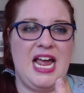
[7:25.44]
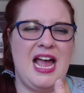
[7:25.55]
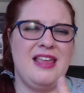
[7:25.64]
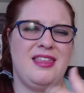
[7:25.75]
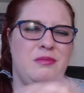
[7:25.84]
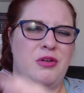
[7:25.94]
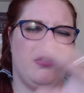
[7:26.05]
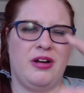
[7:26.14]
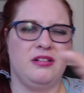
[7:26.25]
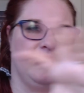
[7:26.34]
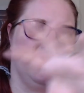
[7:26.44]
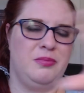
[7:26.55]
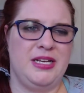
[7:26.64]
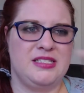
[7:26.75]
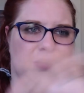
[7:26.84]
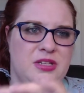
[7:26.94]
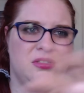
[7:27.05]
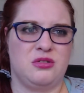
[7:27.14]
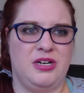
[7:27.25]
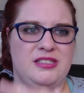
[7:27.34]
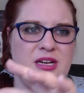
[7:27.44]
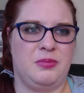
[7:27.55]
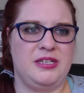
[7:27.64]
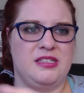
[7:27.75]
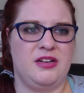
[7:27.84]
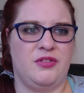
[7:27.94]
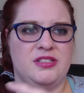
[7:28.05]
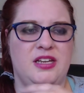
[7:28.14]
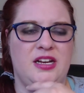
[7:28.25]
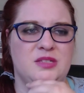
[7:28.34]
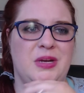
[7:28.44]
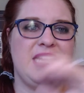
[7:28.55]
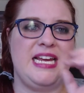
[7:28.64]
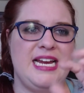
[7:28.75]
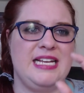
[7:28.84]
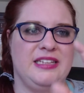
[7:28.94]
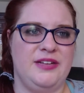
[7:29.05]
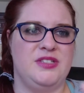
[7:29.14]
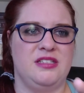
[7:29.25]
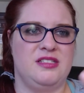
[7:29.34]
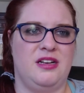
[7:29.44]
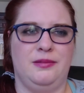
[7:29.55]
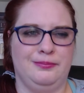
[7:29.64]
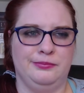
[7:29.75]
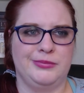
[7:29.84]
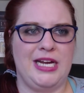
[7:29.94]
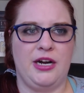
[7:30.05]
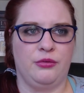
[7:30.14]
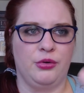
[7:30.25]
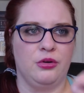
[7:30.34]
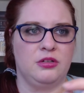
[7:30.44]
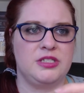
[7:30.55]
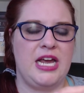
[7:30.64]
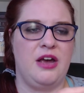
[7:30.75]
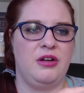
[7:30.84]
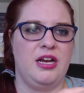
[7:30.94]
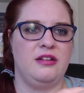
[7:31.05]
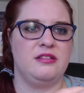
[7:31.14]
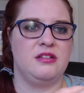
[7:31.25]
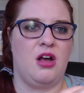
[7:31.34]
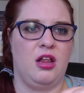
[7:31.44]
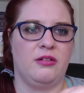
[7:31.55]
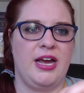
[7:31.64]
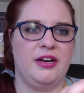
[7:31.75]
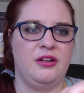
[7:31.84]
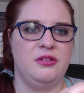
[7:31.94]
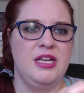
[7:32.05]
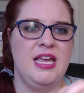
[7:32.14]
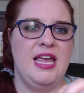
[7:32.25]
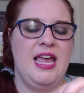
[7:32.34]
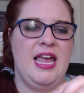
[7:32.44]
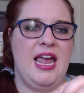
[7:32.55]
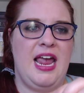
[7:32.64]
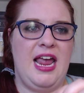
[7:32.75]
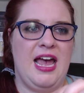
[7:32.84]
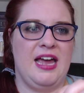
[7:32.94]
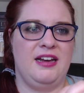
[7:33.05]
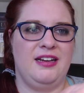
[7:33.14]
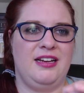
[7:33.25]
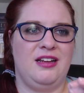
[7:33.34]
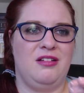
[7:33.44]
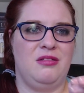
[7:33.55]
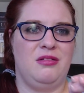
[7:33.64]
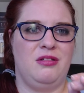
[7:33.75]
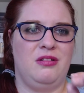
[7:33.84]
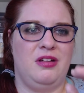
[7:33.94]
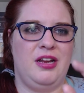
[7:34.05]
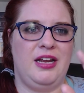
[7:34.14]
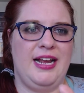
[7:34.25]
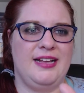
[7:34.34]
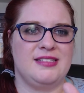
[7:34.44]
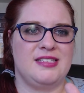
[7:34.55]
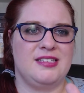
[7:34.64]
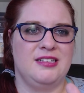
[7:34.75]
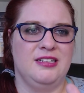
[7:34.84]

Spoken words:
they move around a little bit. Some of the stories take place in different cities, but he lives in some kind of rural town in Colorado, and it's